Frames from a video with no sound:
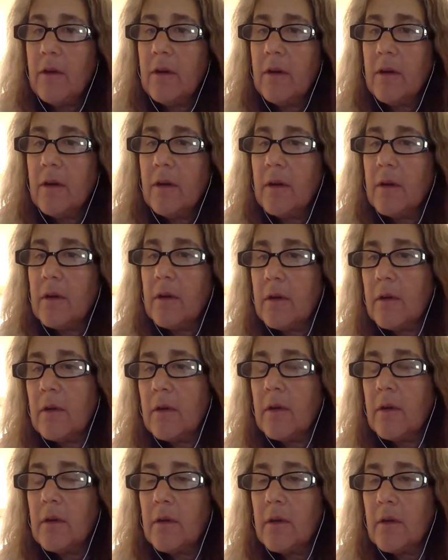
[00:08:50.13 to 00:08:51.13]

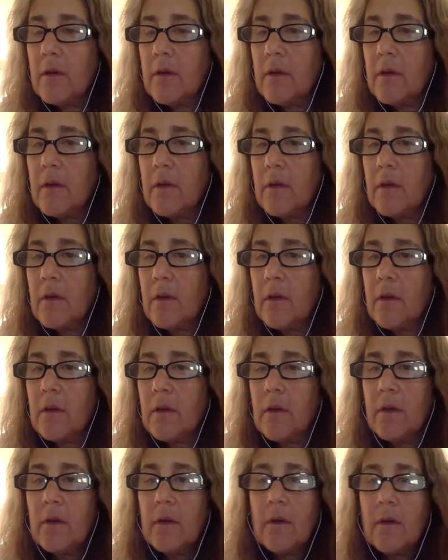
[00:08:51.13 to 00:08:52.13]

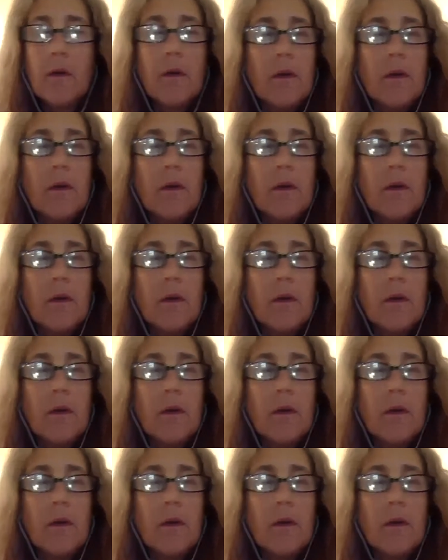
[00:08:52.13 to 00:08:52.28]
No one is speaking in this clip.